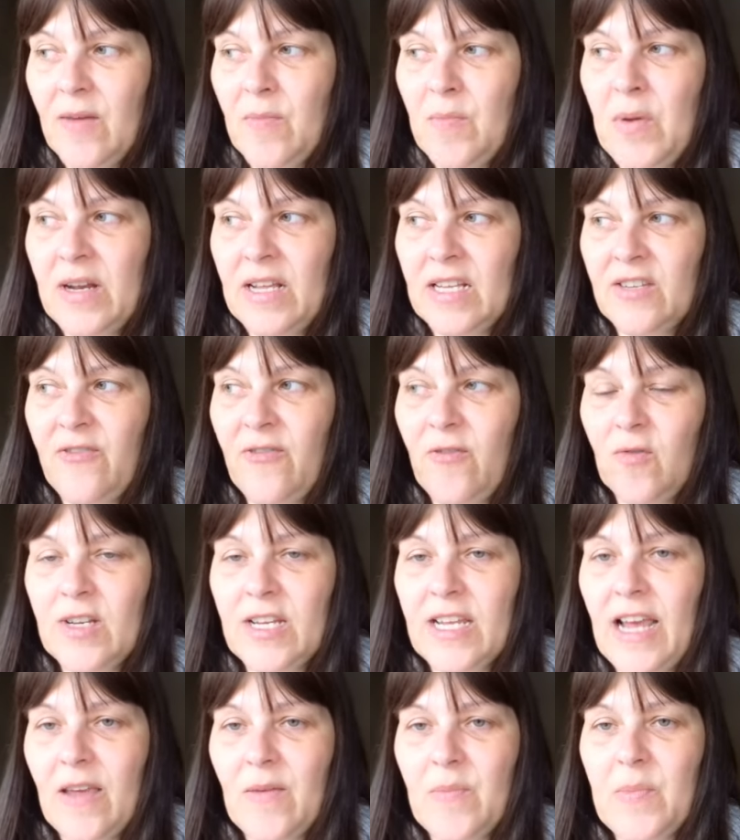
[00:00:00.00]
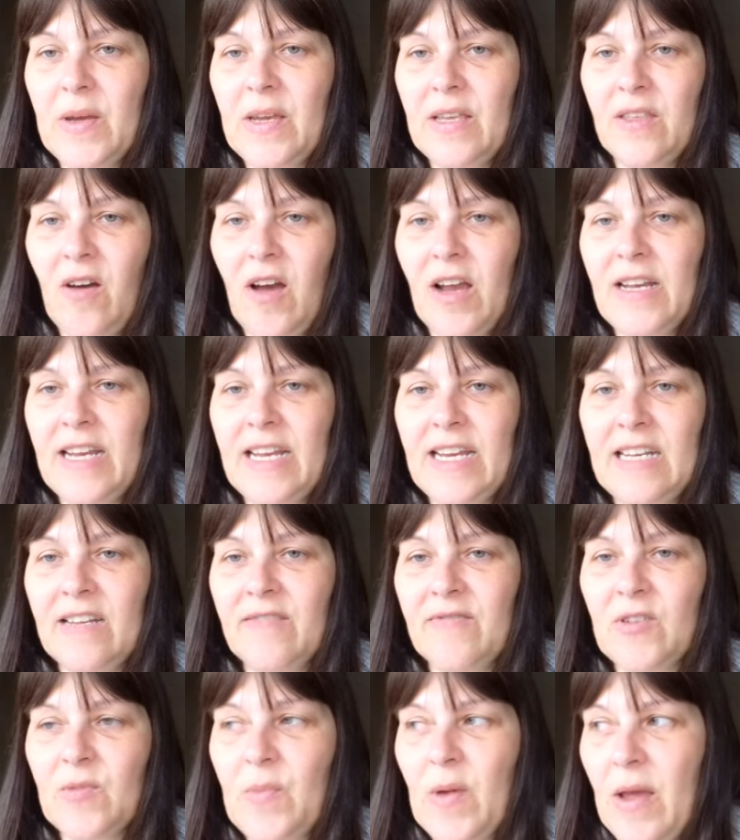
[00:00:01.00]
but it's 48p that I needn't
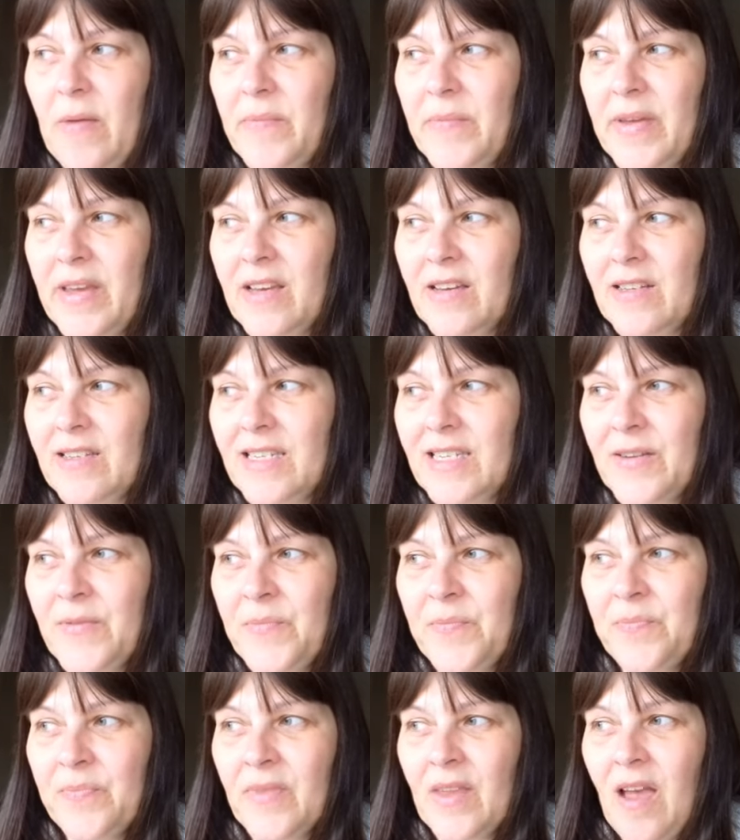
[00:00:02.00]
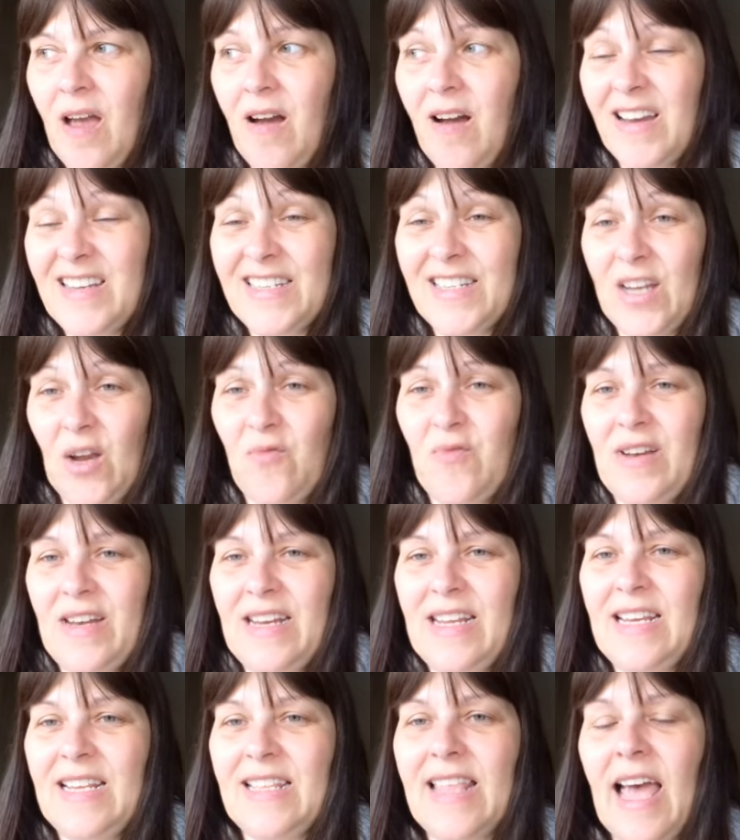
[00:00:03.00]
have spent because I don't
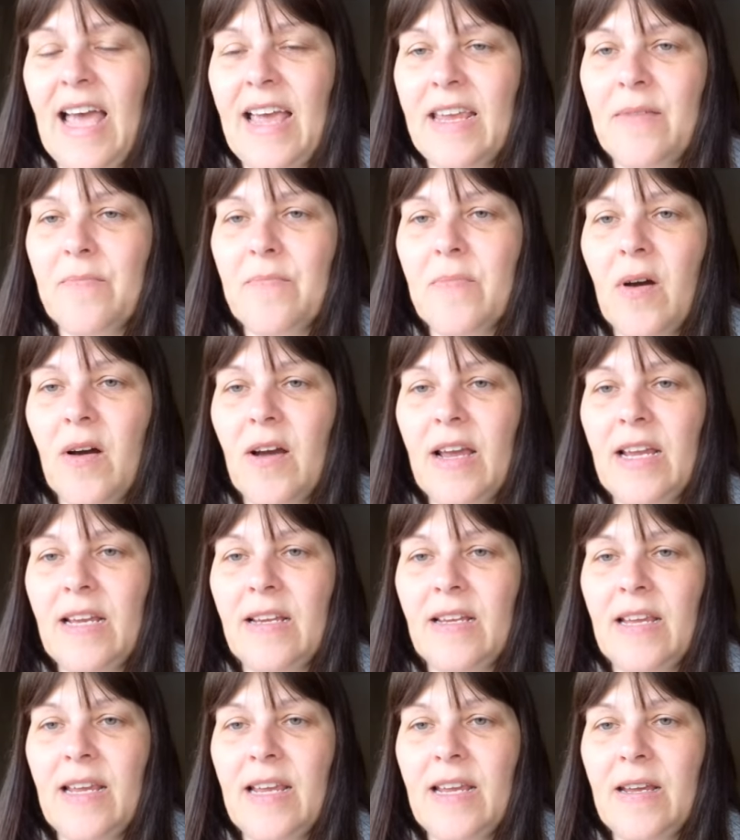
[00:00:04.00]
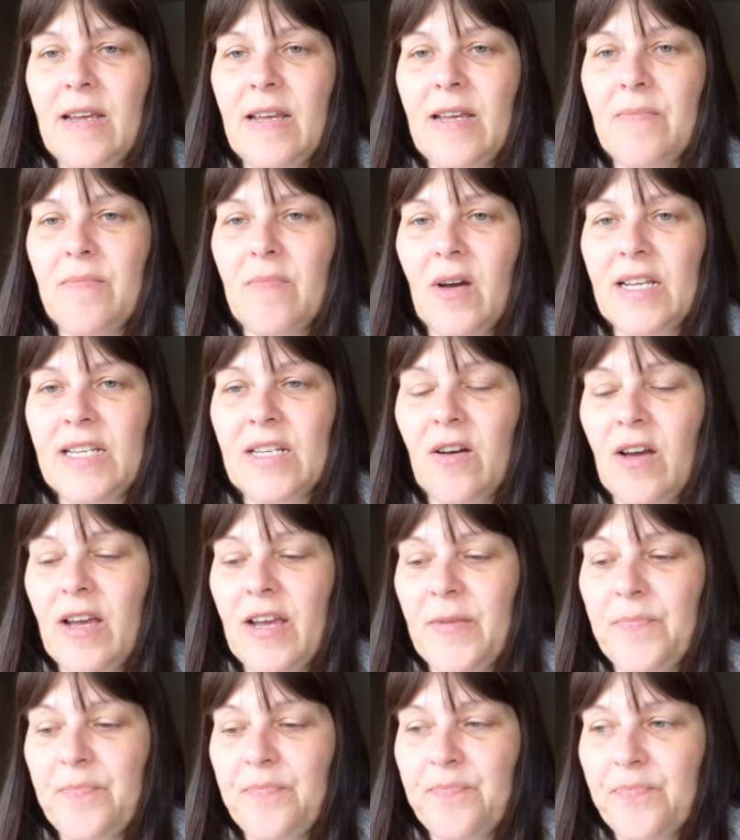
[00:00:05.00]
need that in my
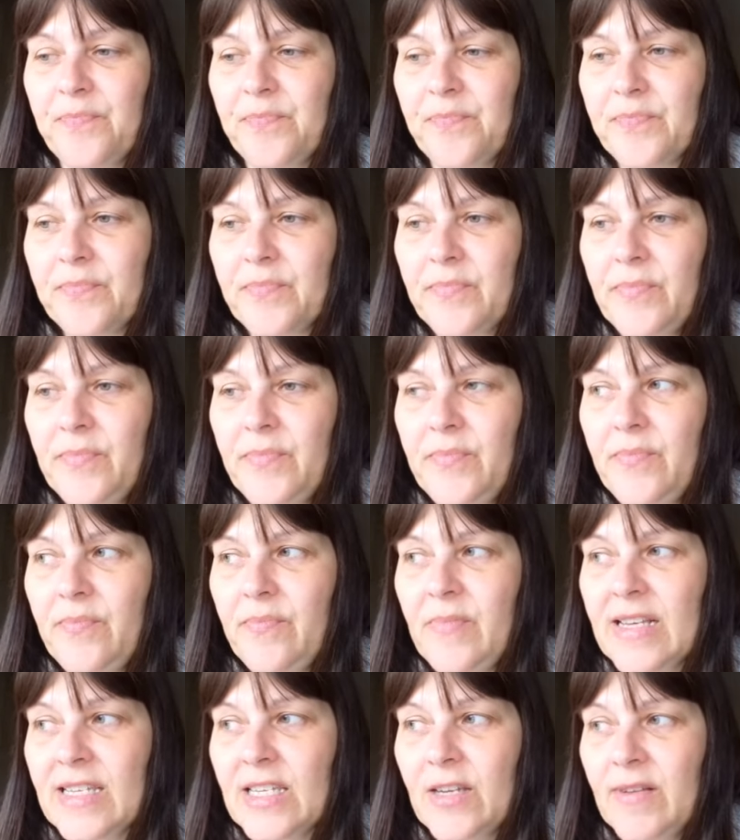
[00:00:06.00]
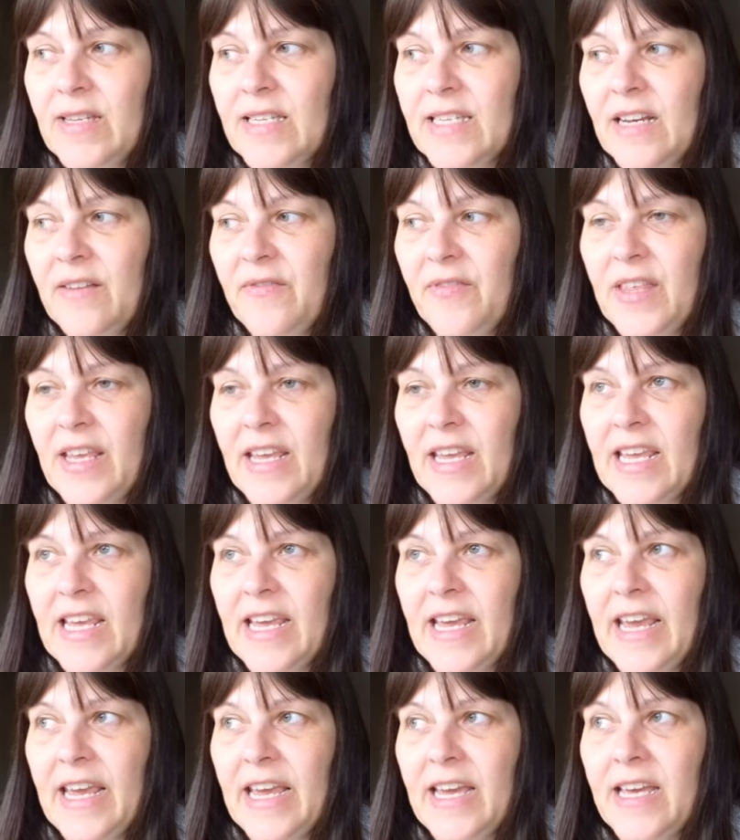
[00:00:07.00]
diet. So instead of
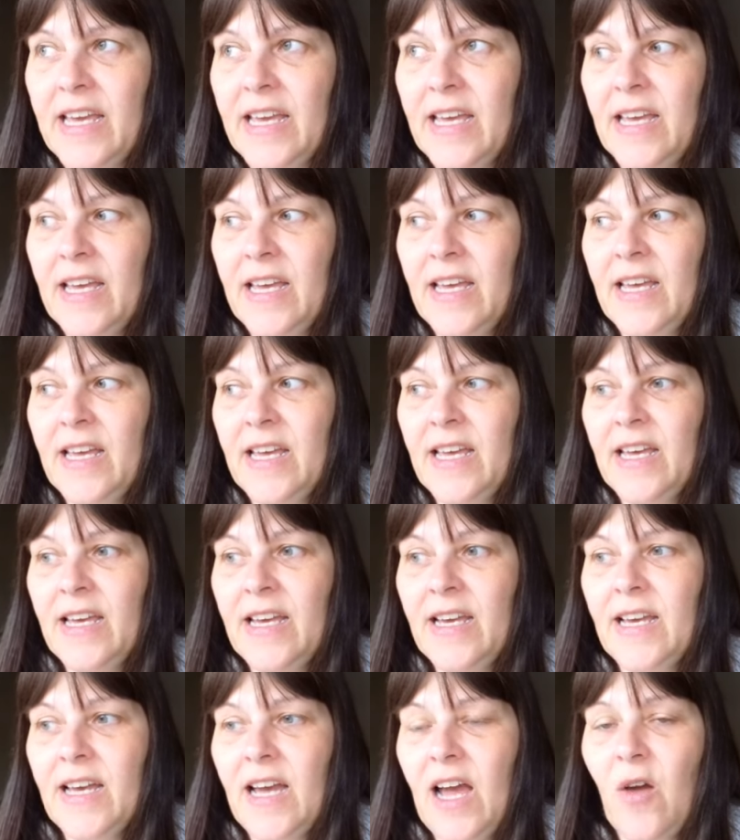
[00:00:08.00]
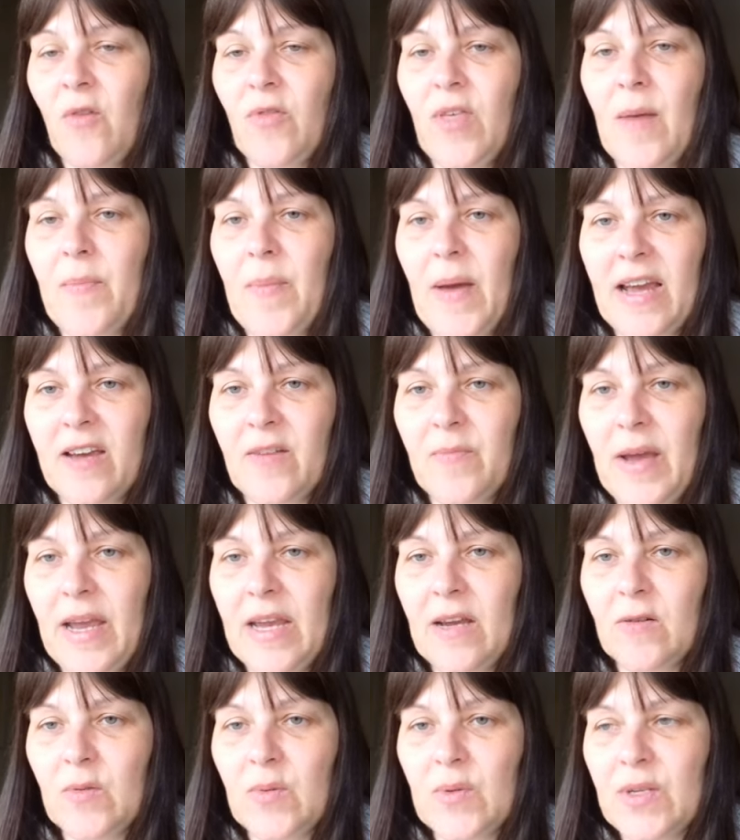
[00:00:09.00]
thinking, oh, that pack of
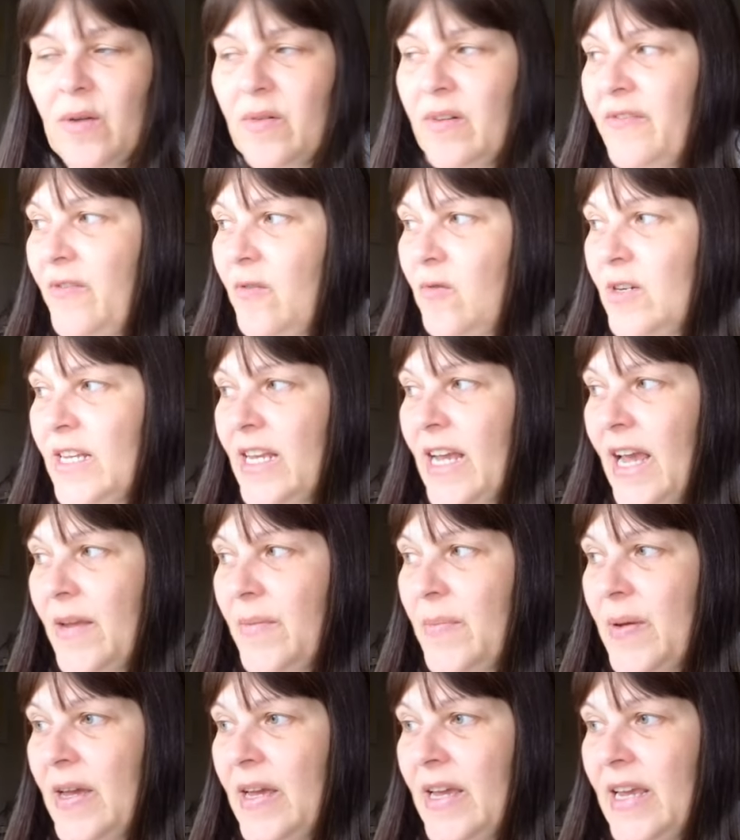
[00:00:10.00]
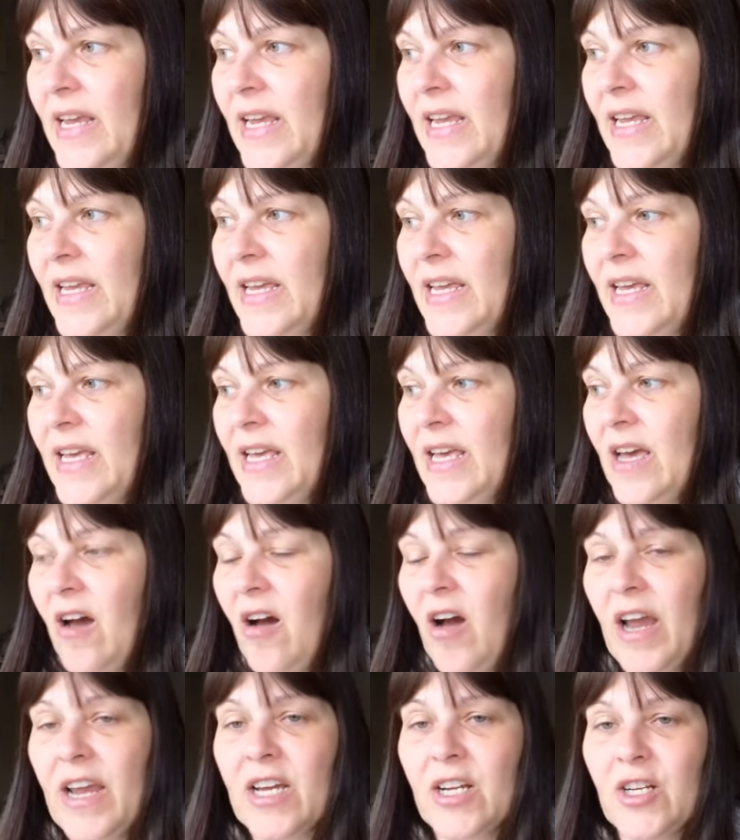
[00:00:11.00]
bagels was only 48p,
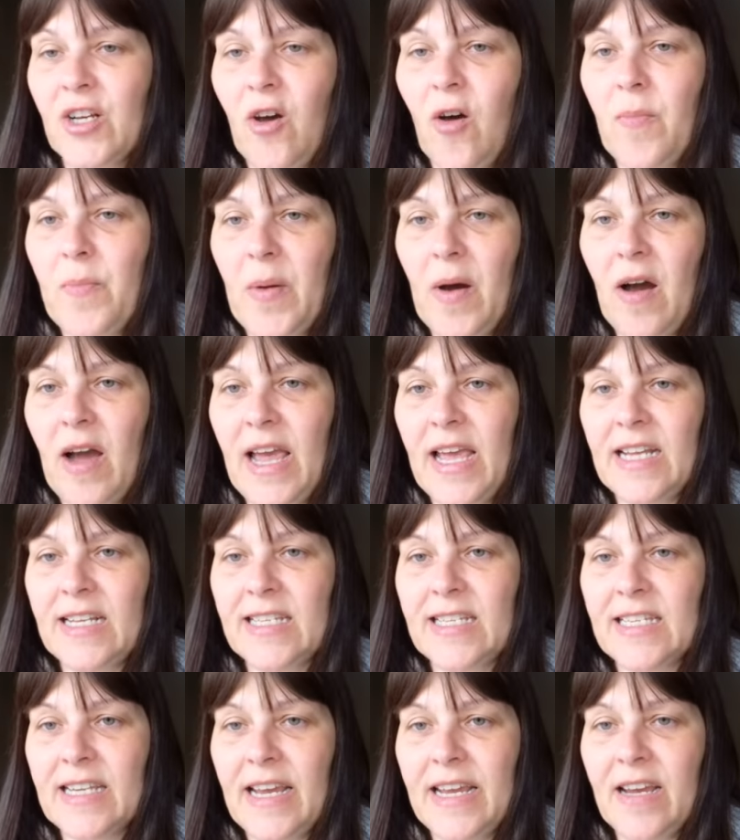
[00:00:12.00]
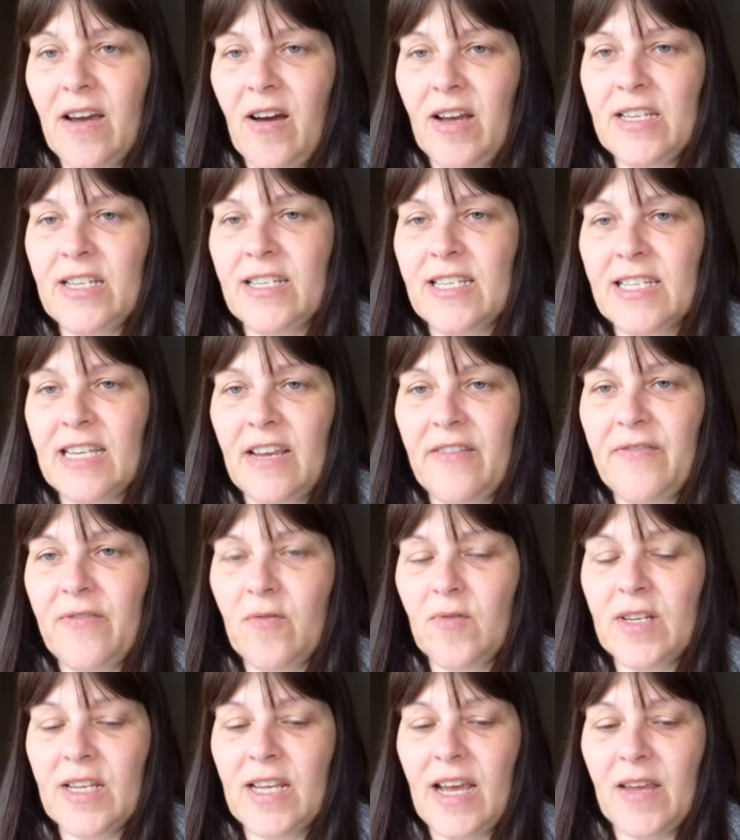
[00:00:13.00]
I can not buy it and say, I just say
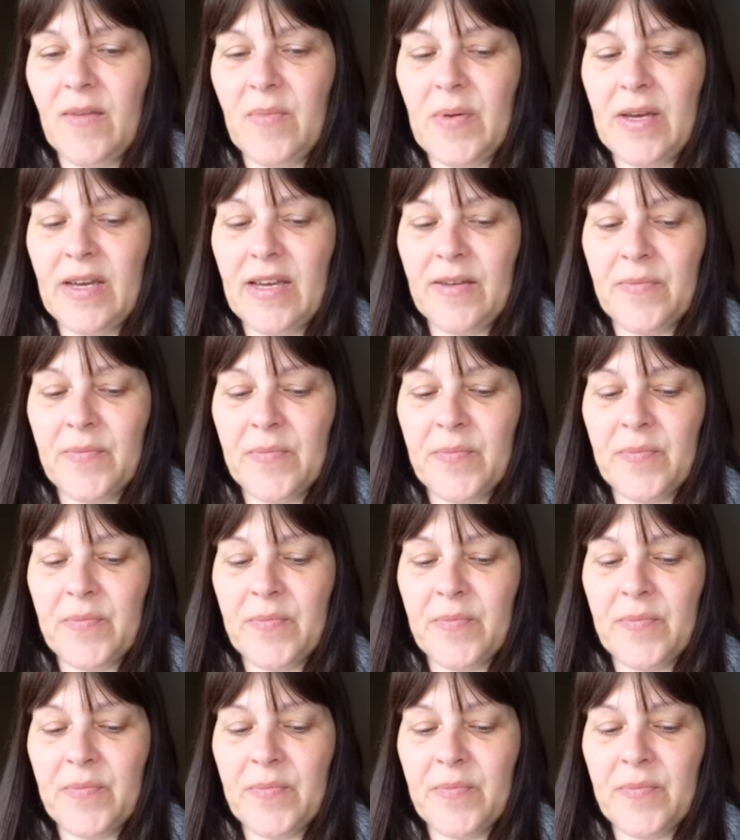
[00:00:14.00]
48p.